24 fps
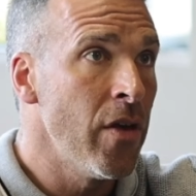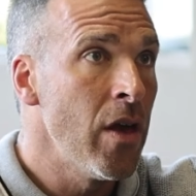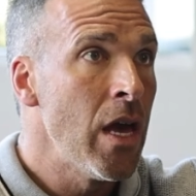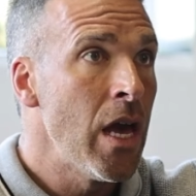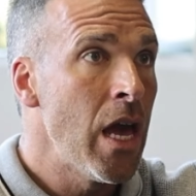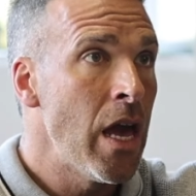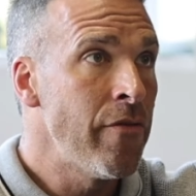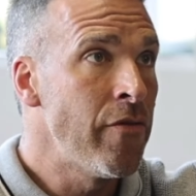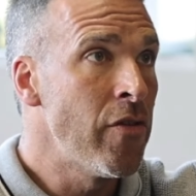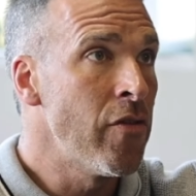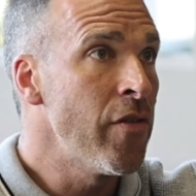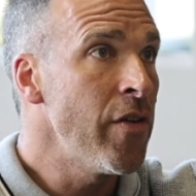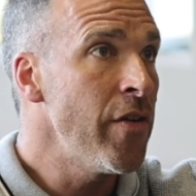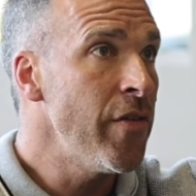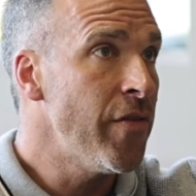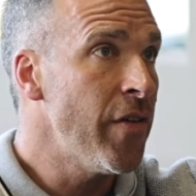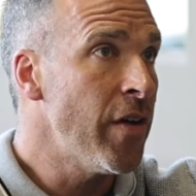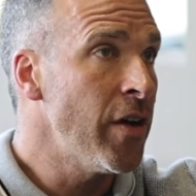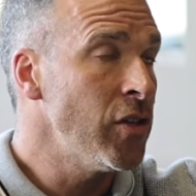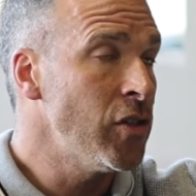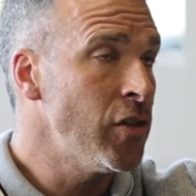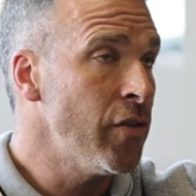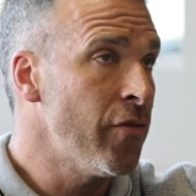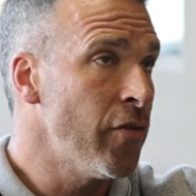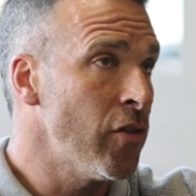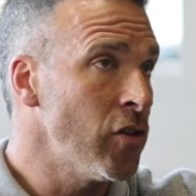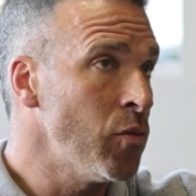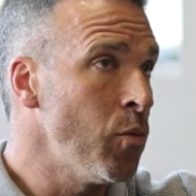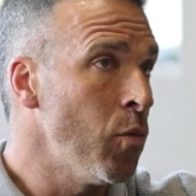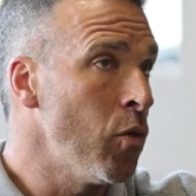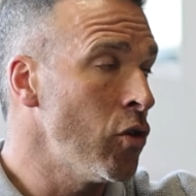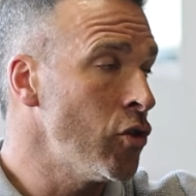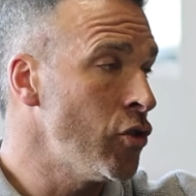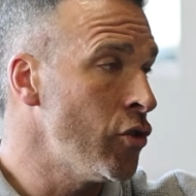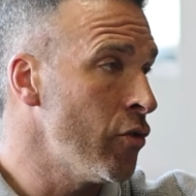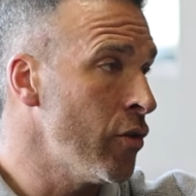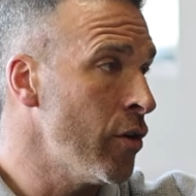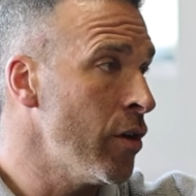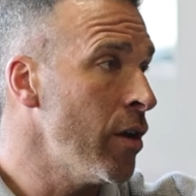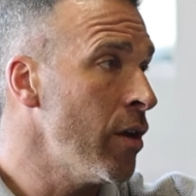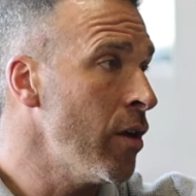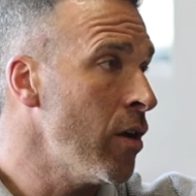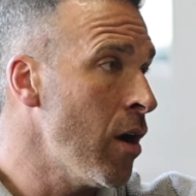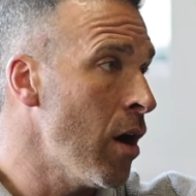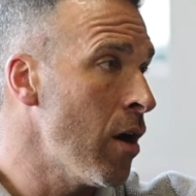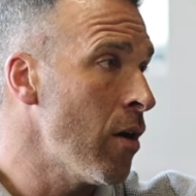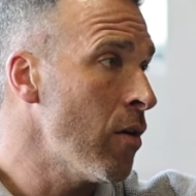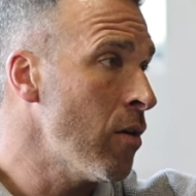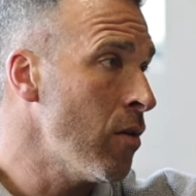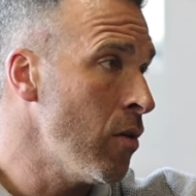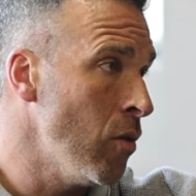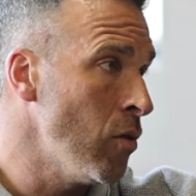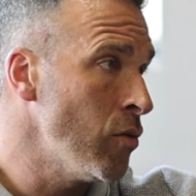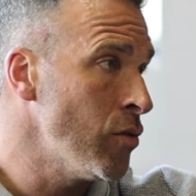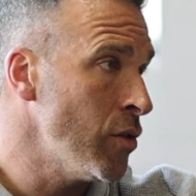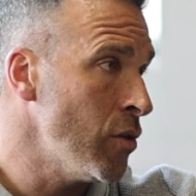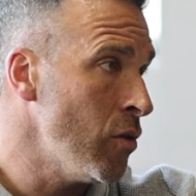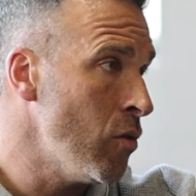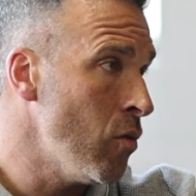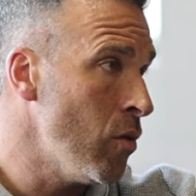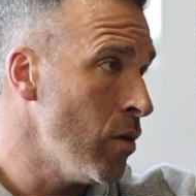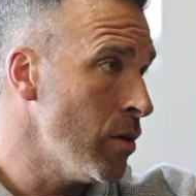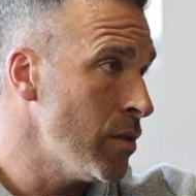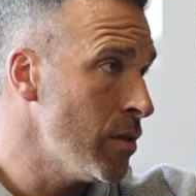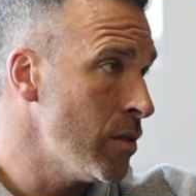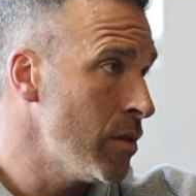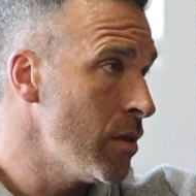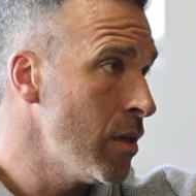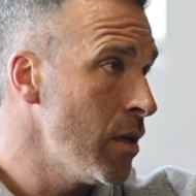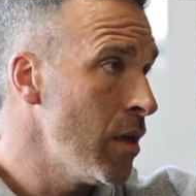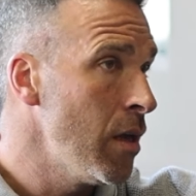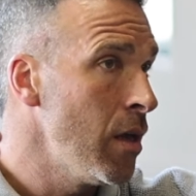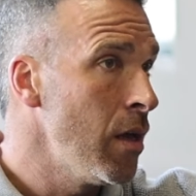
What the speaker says: If you refinance your first mortgage, you're going to incur closing costs.